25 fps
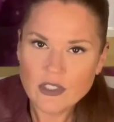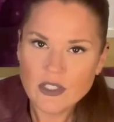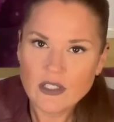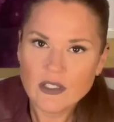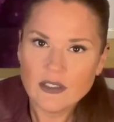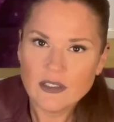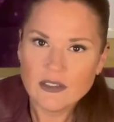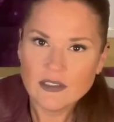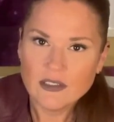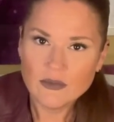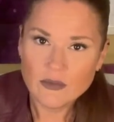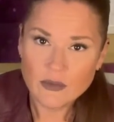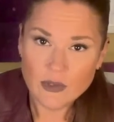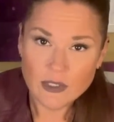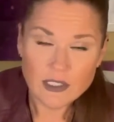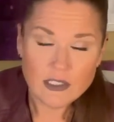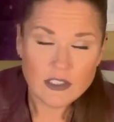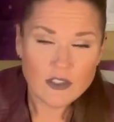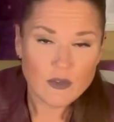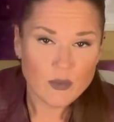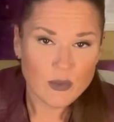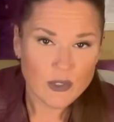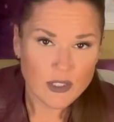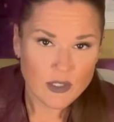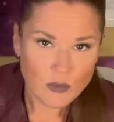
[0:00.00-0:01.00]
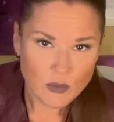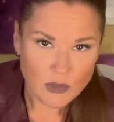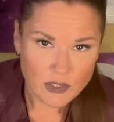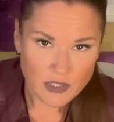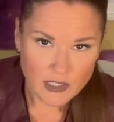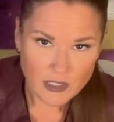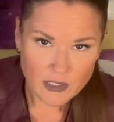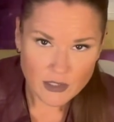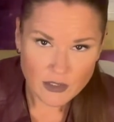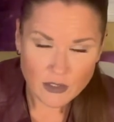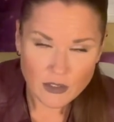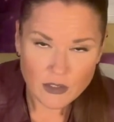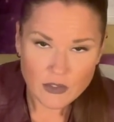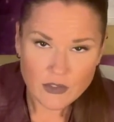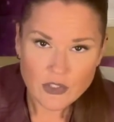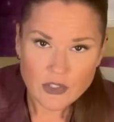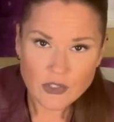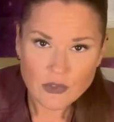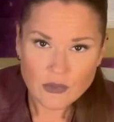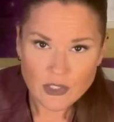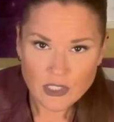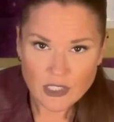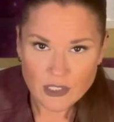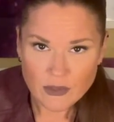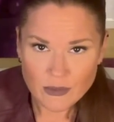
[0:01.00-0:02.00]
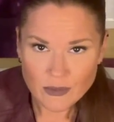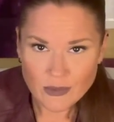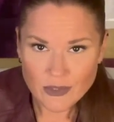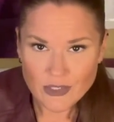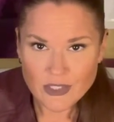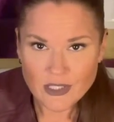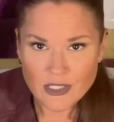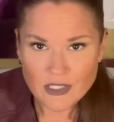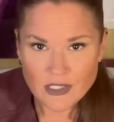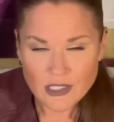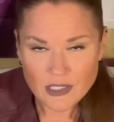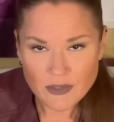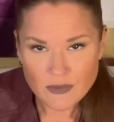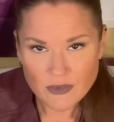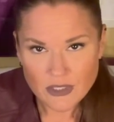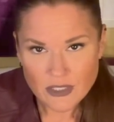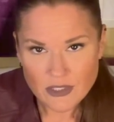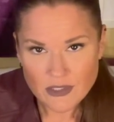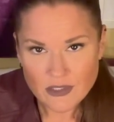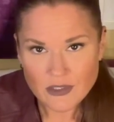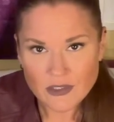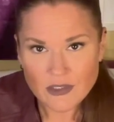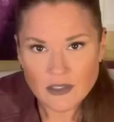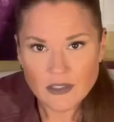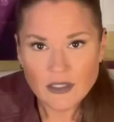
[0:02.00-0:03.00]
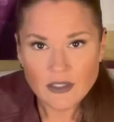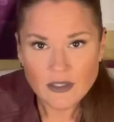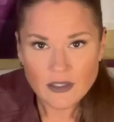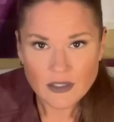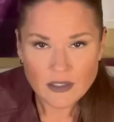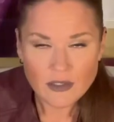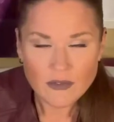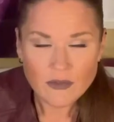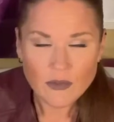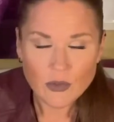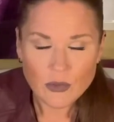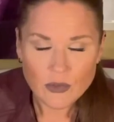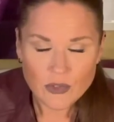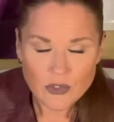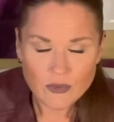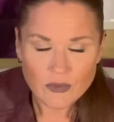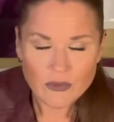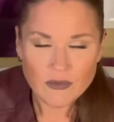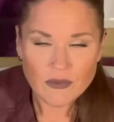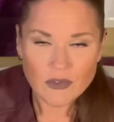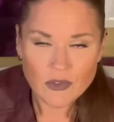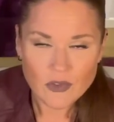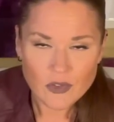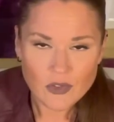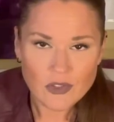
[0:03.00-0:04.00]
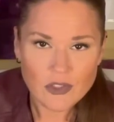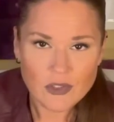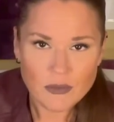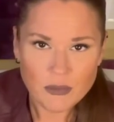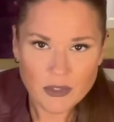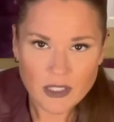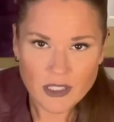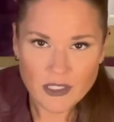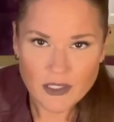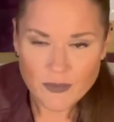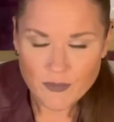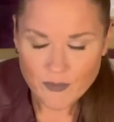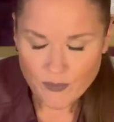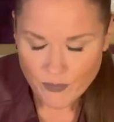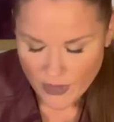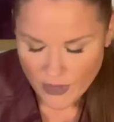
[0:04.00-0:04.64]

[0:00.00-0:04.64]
collective readings being what they are, so take what resonates, leave what does not, and then, of course, reversals apply.